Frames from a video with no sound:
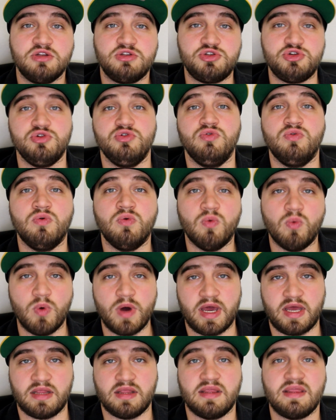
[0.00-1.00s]
to
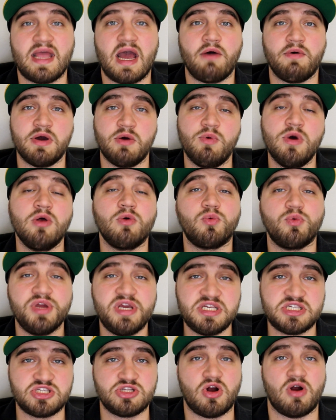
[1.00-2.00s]
win. Now it will
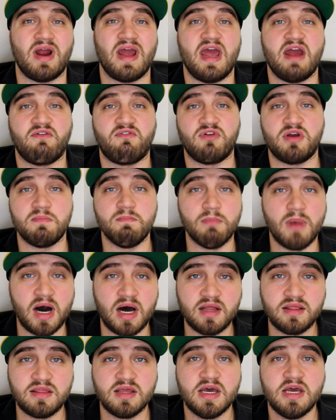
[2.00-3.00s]
restart every
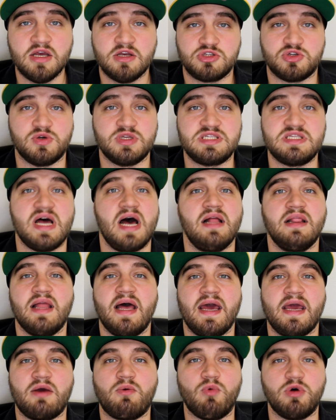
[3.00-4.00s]
month, so it's not
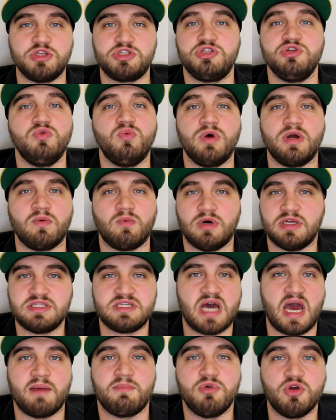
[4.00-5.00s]
like once you win one
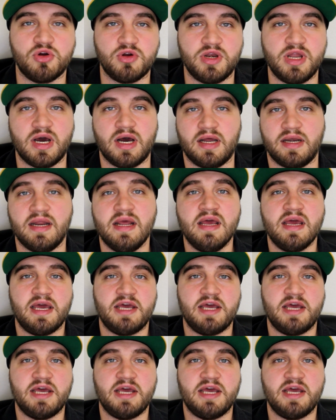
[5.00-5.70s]
time you're done.